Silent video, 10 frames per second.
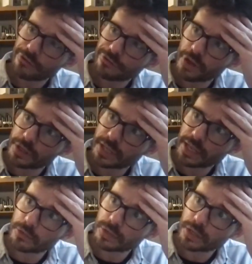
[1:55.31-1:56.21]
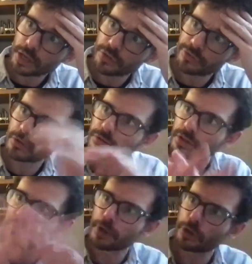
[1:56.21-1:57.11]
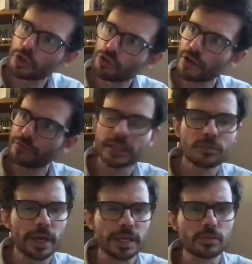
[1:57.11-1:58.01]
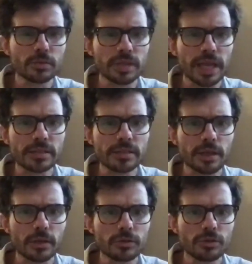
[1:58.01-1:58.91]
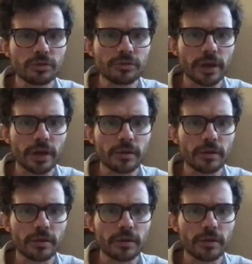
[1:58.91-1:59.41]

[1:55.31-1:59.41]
first thing, it was a motion graphics piece, wasn't it? So there was sort of a